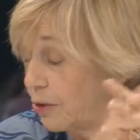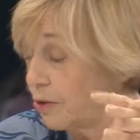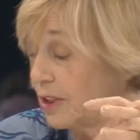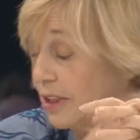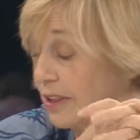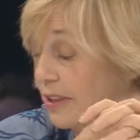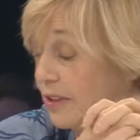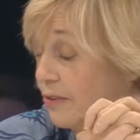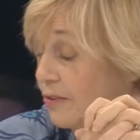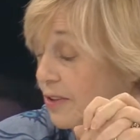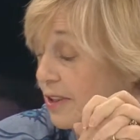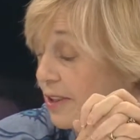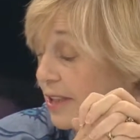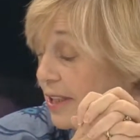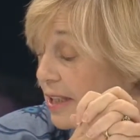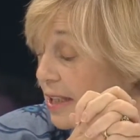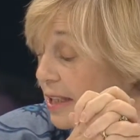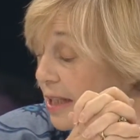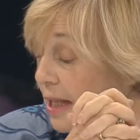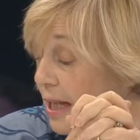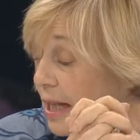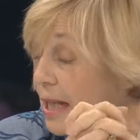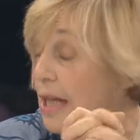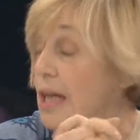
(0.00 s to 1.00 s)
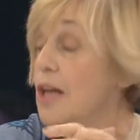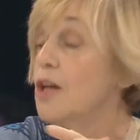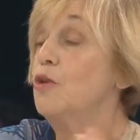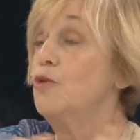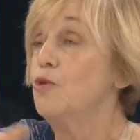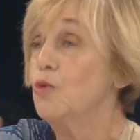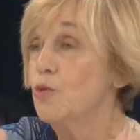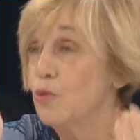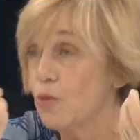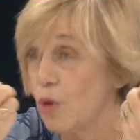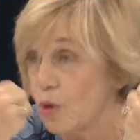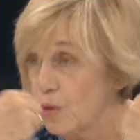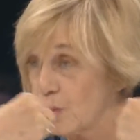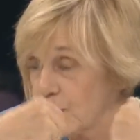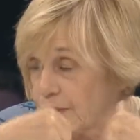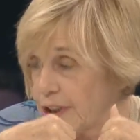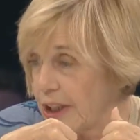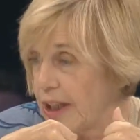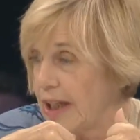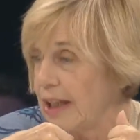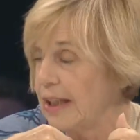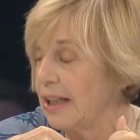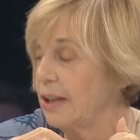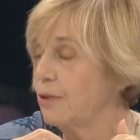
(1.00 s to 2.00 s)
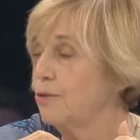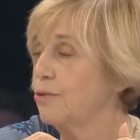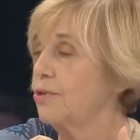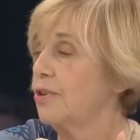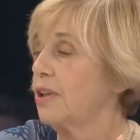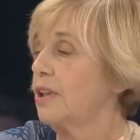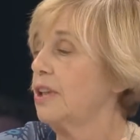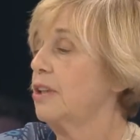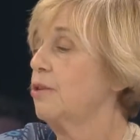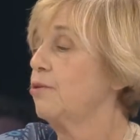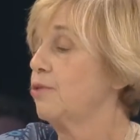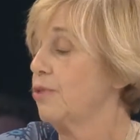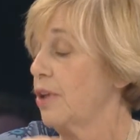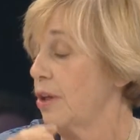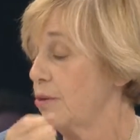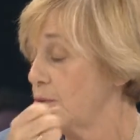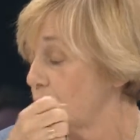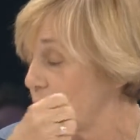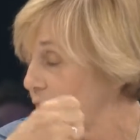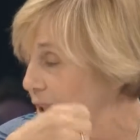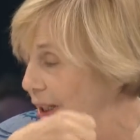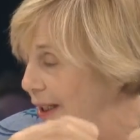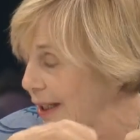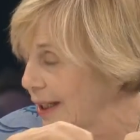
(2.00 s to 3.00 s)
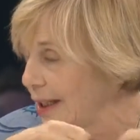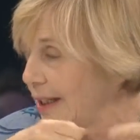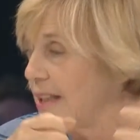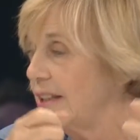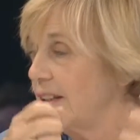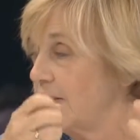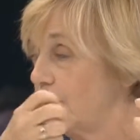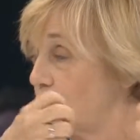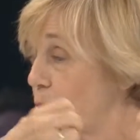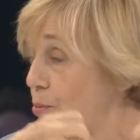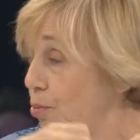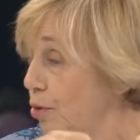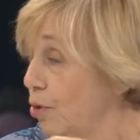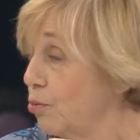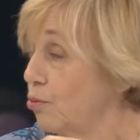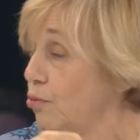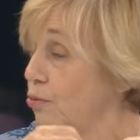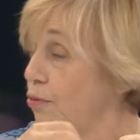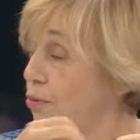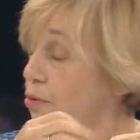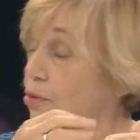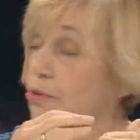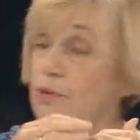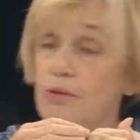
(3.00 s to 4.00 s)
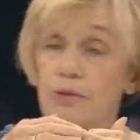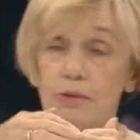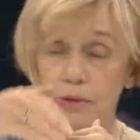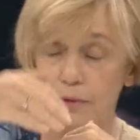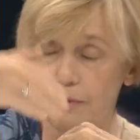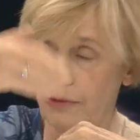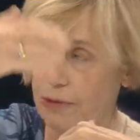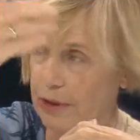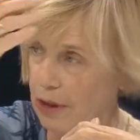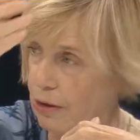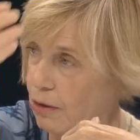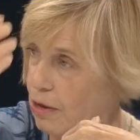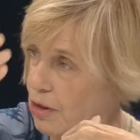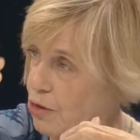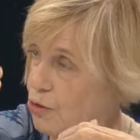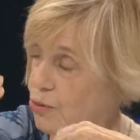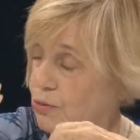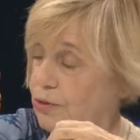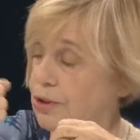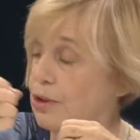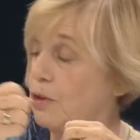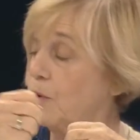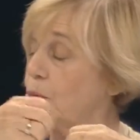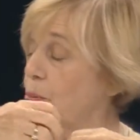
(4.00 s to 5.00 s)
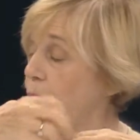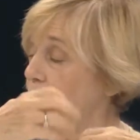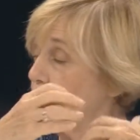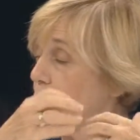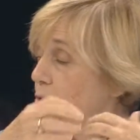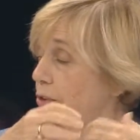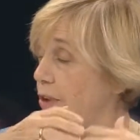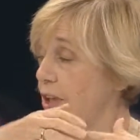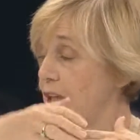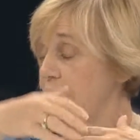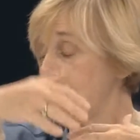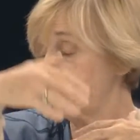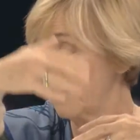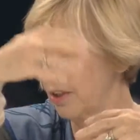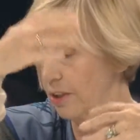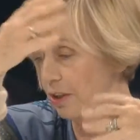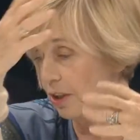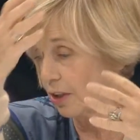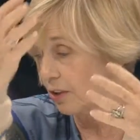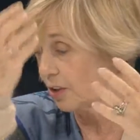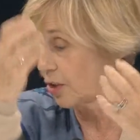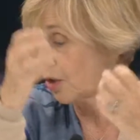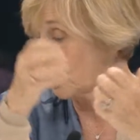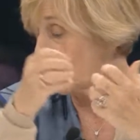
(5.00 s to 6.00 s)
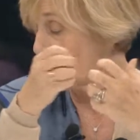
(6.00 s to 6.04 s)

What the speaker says: certain jobs that will be lost. Things will be automated. But on the contrary, in